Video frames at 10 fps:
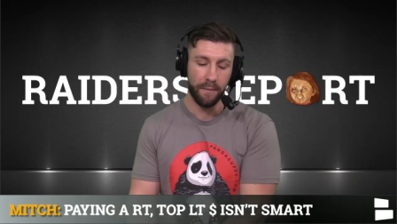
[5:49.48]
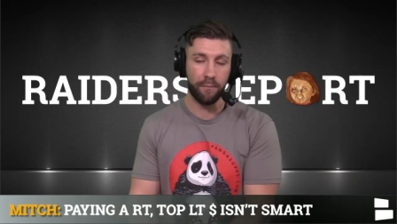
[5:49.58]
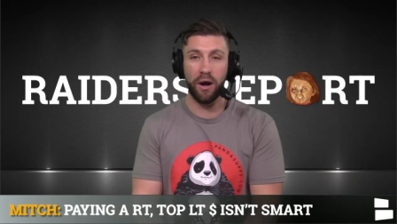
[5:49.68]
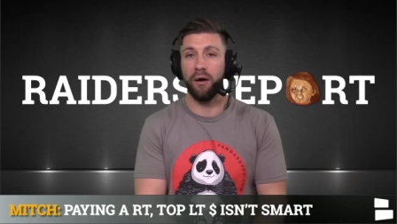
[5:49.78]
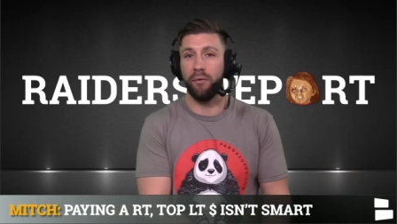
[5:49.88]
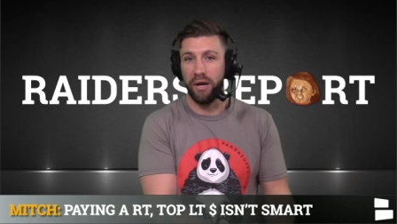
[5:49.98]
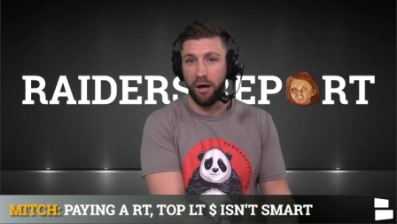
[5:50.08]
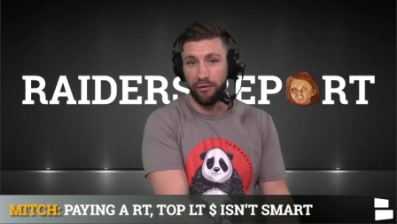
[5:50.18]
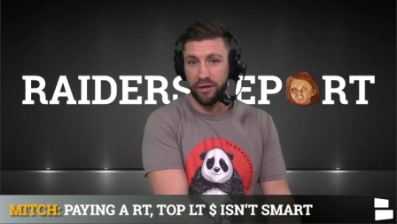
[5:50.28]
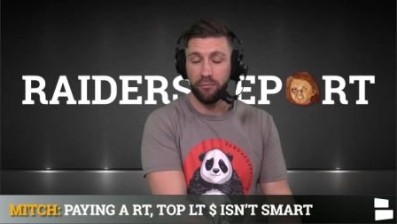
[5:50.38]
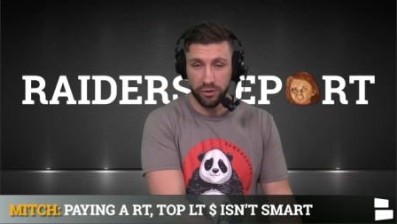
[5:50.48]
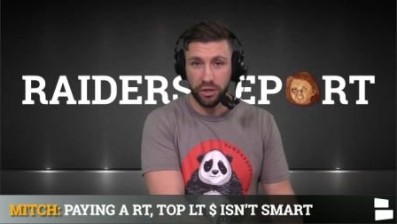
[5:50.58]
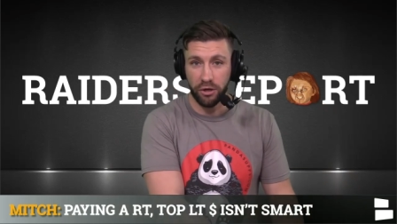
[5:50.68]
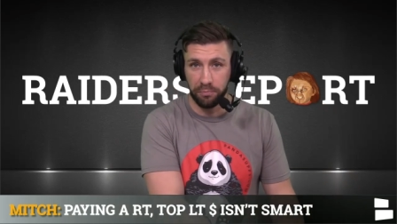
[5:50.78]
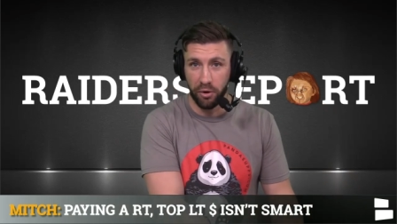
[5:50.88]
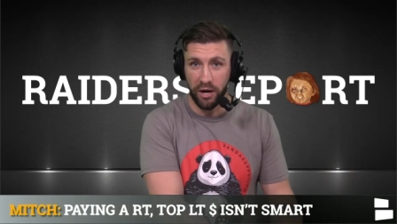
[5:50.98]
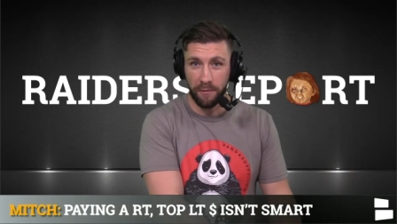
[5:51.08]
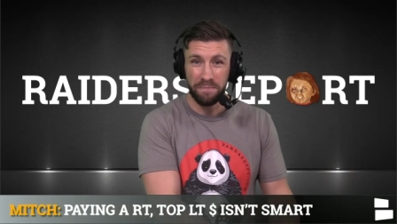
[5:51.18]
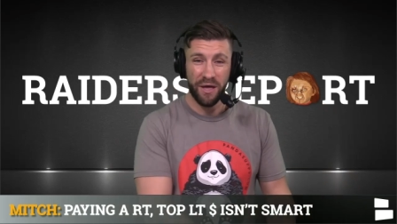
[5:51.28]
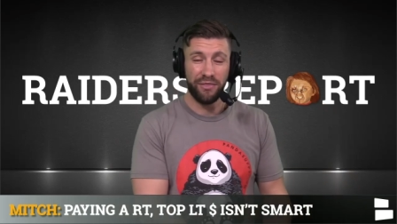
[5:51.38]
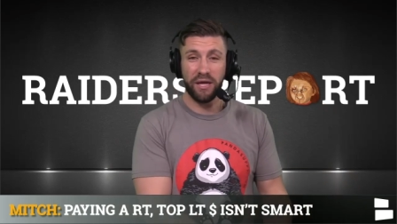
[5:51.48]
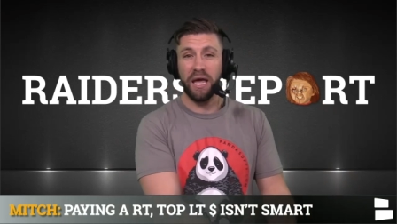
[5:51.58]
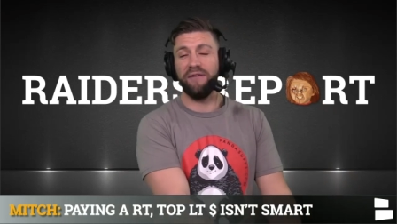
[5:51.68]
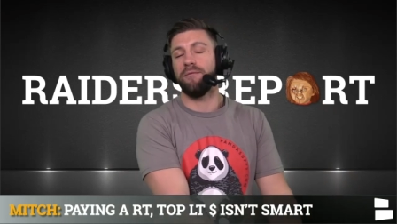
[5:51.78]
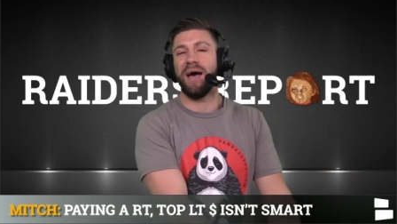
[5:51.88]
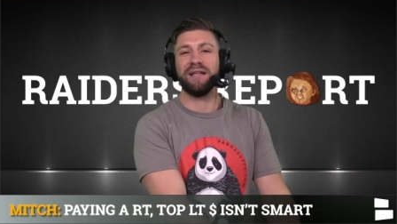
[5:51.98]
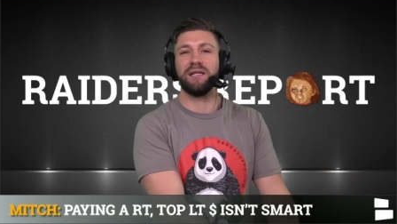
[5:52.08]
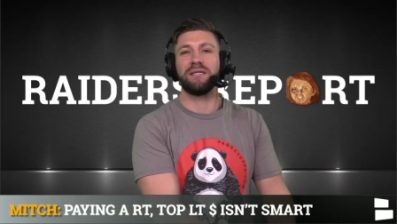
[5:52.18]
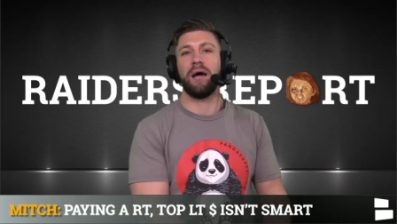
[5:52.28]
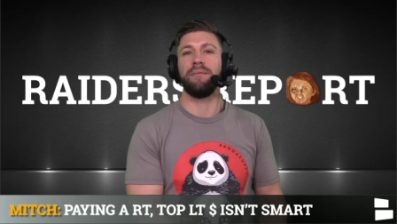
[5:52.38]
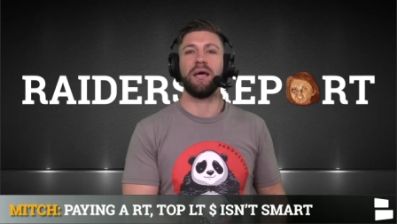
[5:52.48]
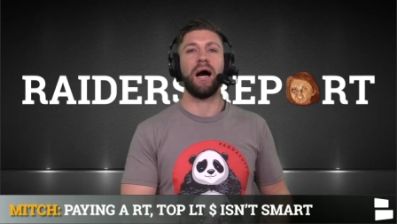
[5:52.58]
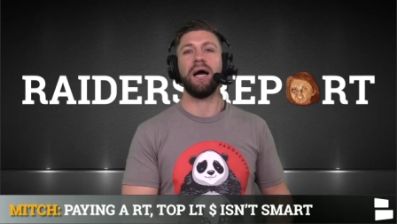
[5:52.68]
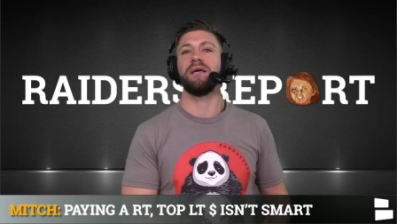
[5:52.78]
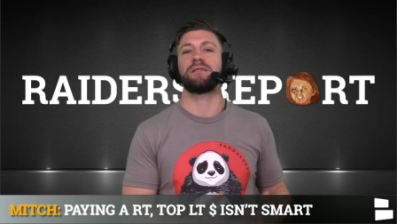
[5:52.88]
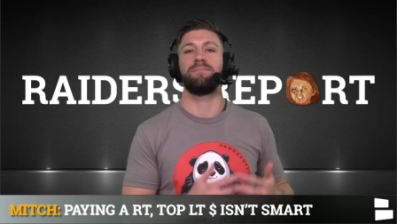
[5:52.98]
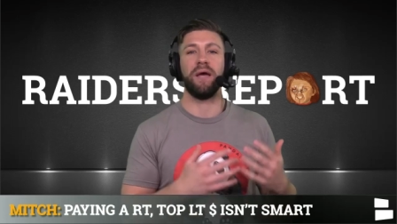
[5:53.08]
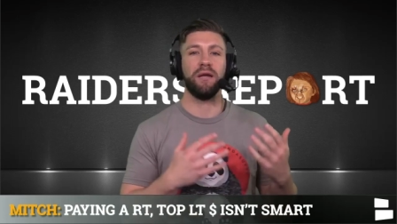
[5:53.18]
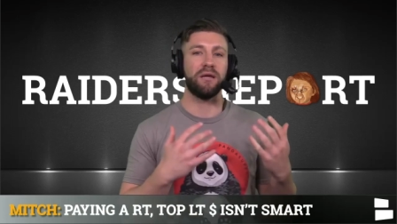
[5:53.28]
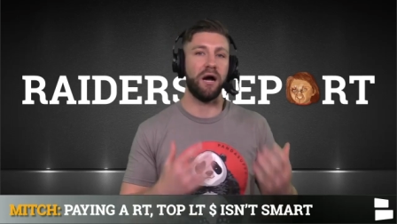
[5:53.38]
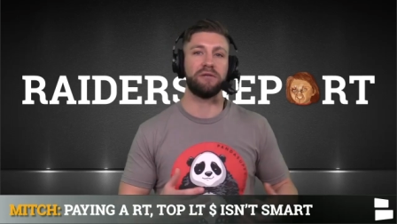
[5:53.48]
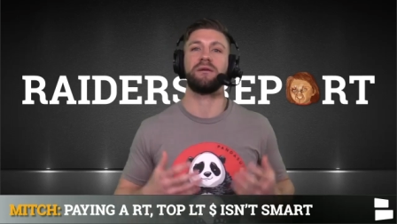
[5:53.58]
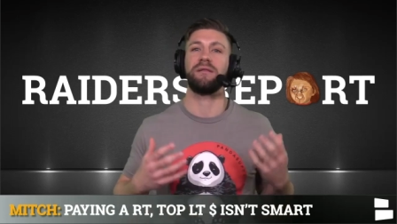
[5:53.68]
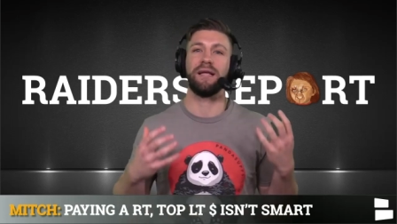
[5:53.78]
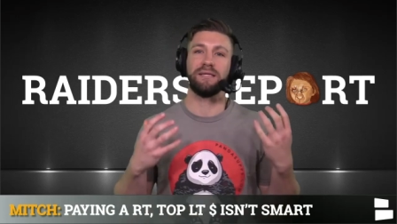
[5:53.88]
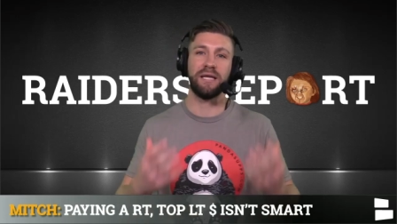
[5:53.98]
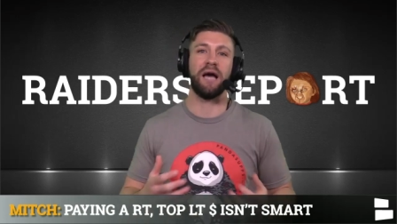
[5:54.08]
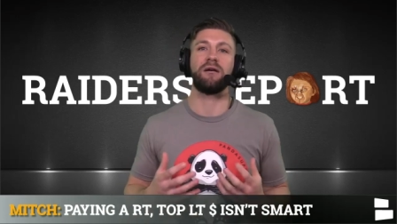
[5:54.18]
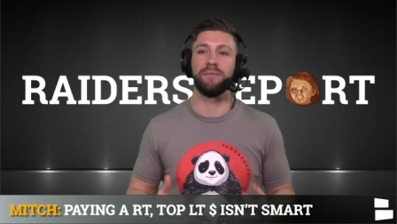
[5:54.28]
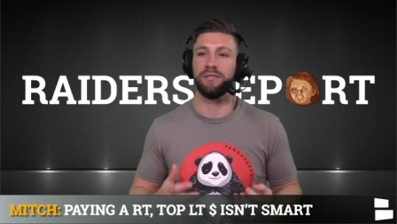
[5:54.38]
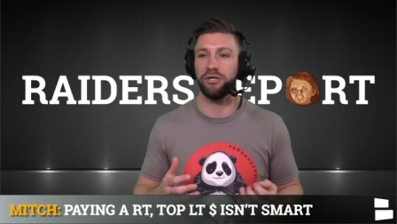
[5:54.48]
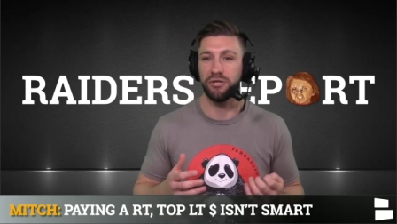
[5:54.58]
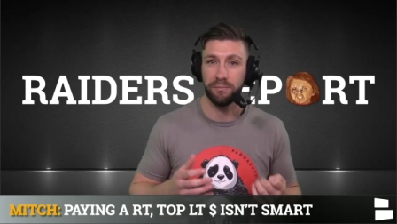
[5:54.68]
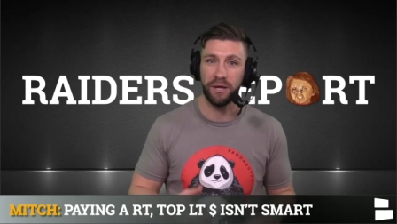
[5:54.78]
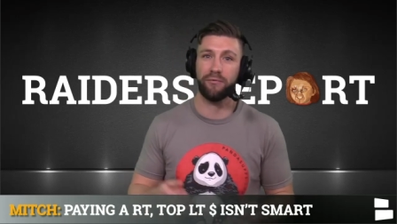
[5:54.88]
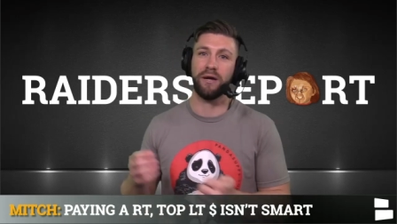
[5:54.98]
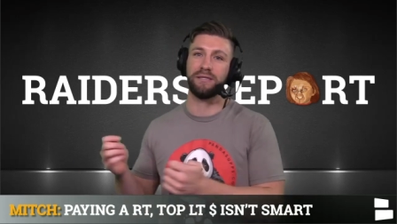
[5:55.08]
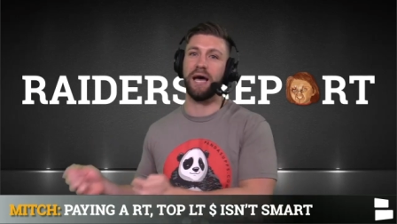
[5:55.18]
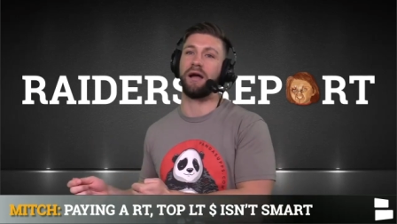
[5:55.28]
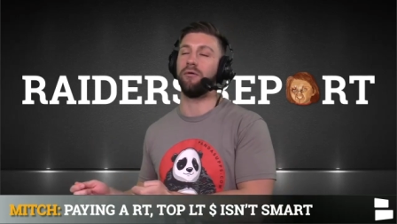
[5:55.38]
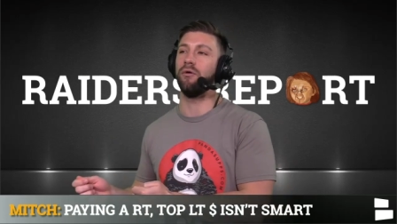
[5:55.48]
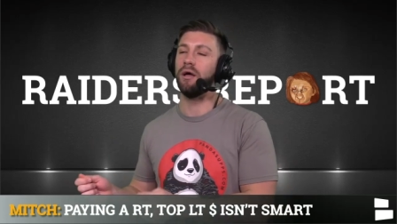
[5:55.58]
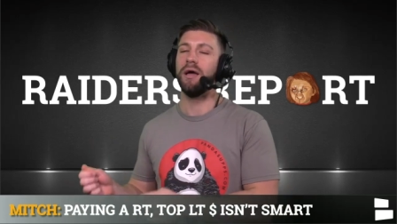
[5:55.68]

Brown, when healthy, was a good player. They gave him at the time the highest paid contract at the tackle position to play right tackle.